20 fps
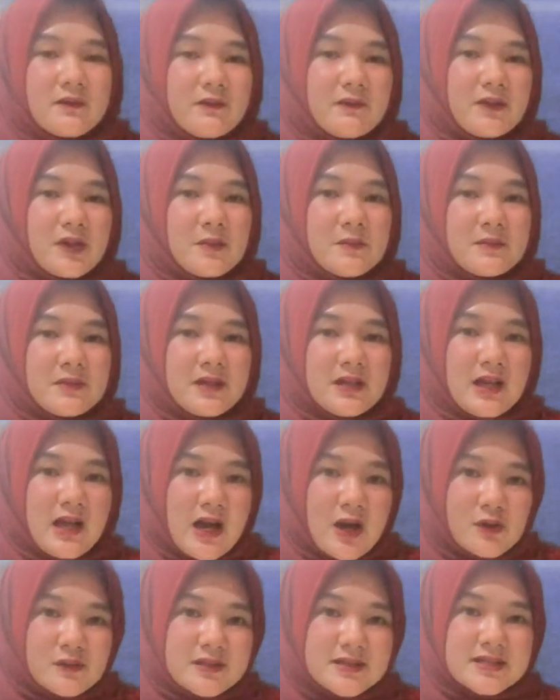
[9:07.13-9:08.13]
from the
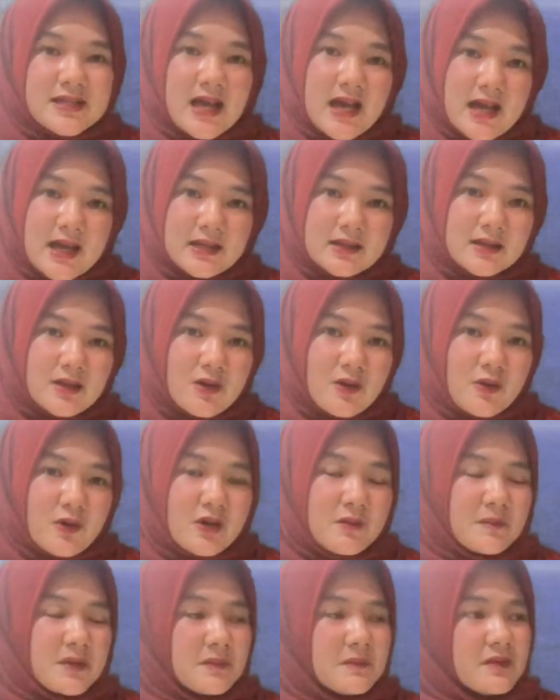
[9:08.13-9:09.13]
outside
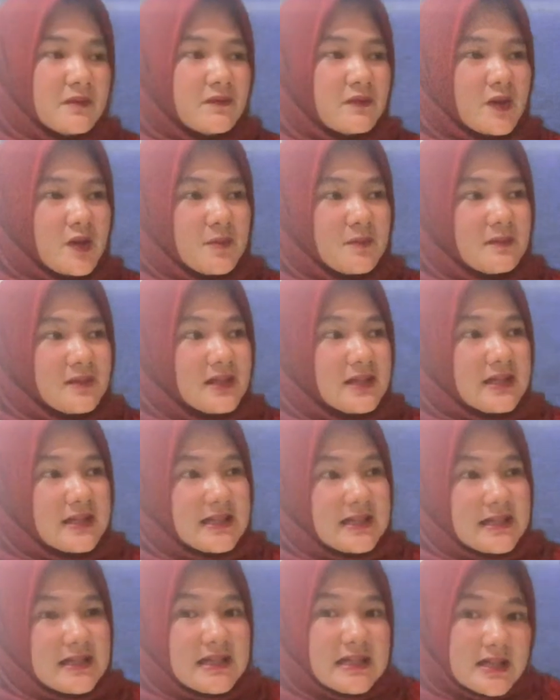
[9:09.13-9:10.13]
or maybe from the
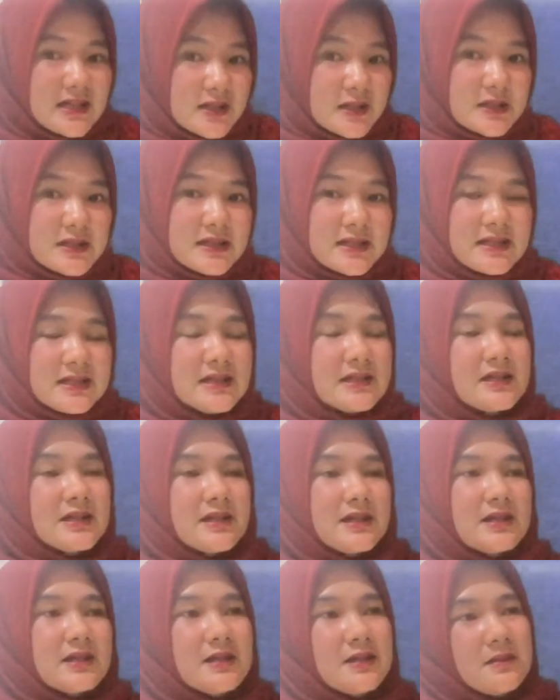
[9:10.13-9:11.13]
inner in
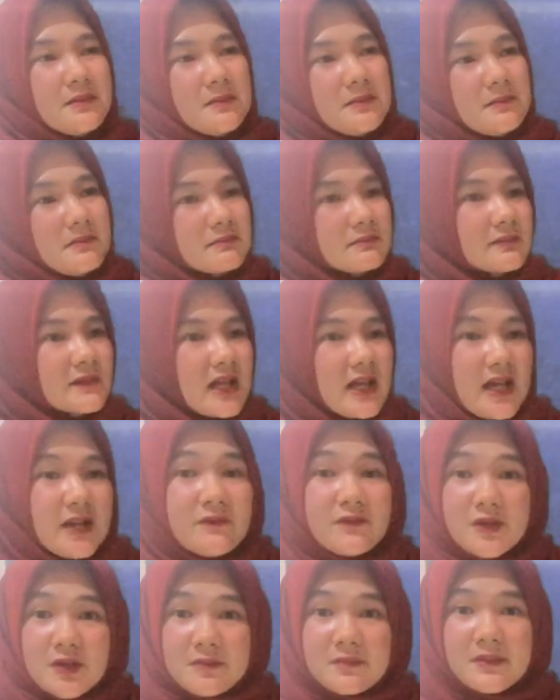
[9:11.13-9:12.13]
the
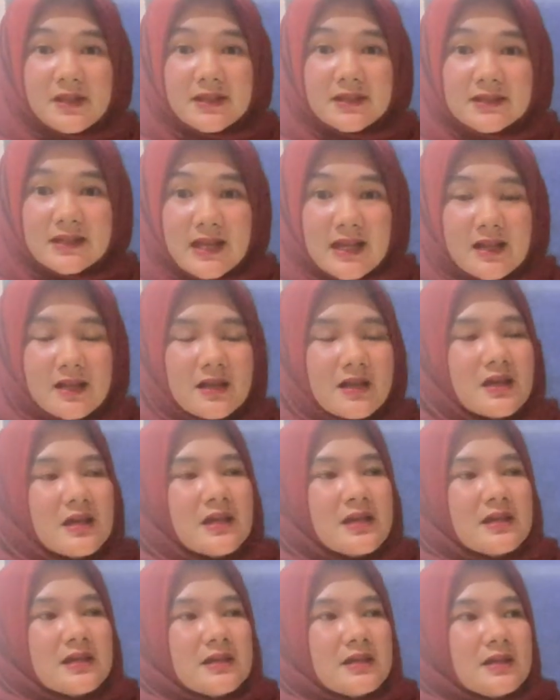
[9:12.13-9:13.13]
environmental
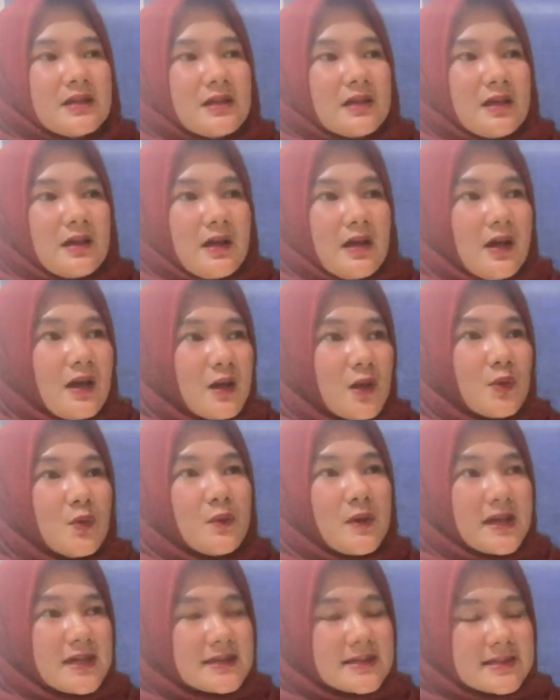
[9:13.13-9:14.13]

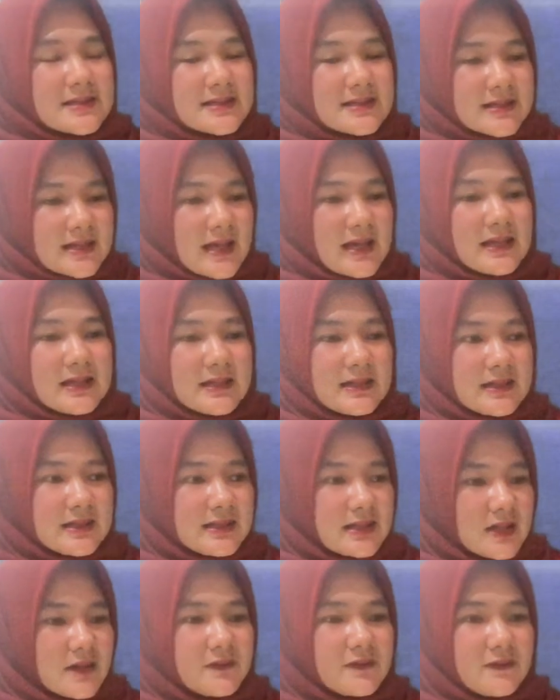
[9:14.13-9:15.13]
always can
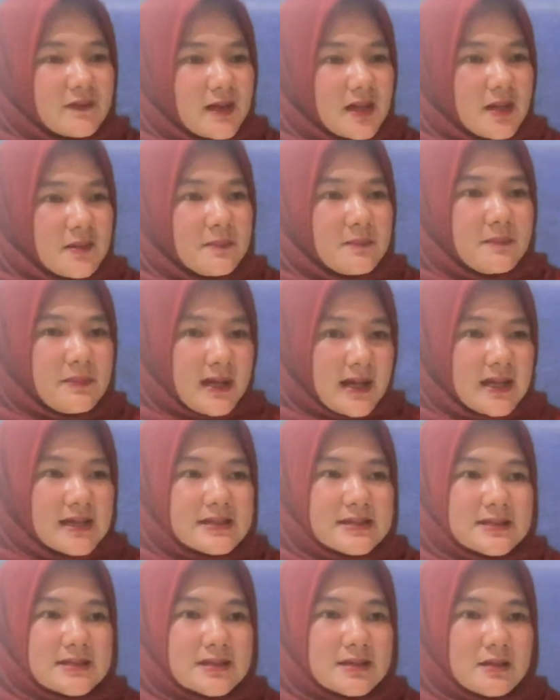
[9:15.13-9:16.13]
give a
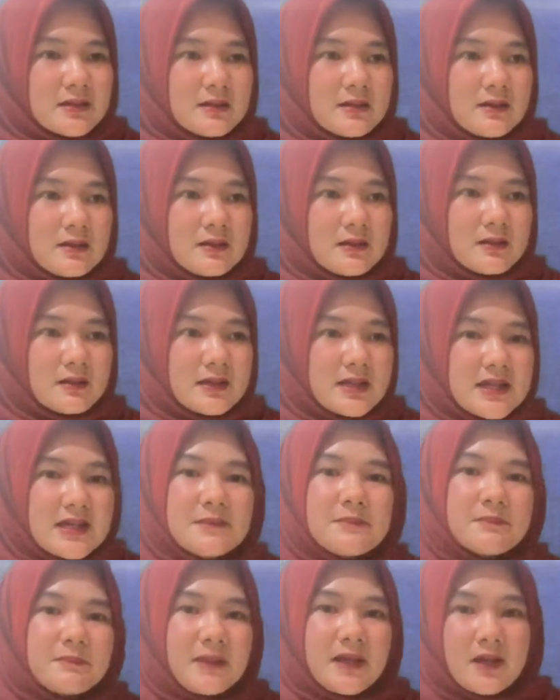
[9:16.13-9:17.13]
vast
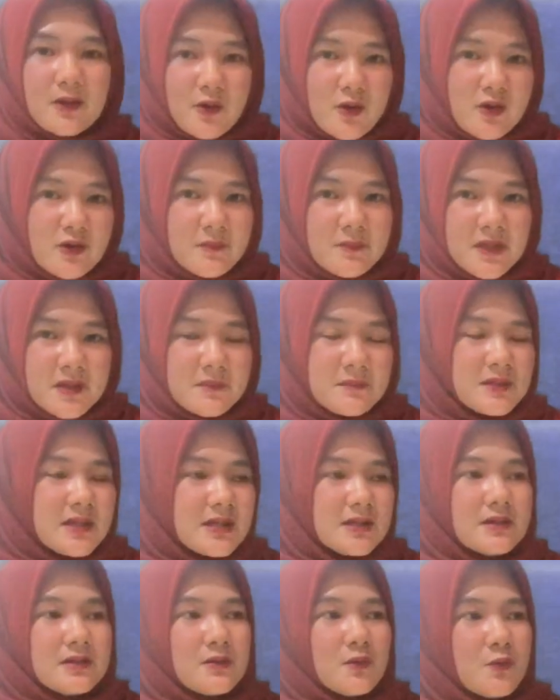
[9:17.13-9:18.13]
impact, or
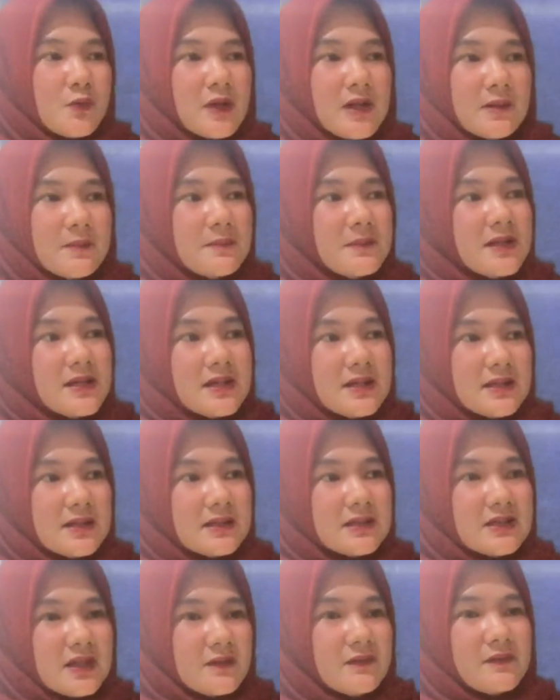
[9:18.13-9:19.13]
maybe will be
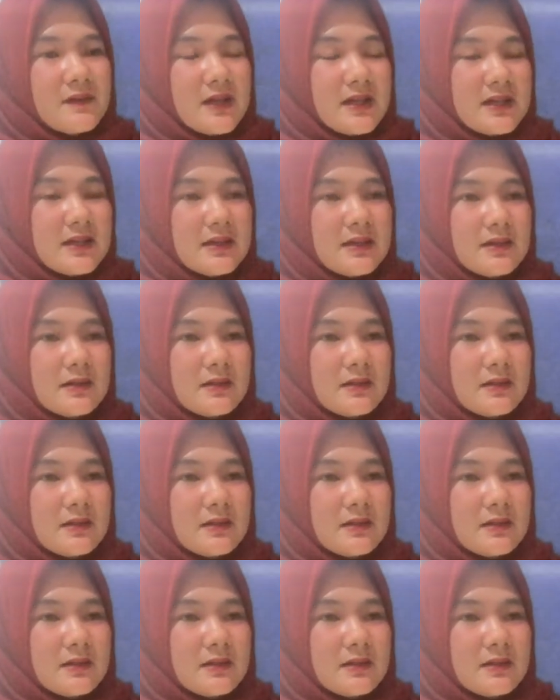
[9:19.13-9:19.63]
give an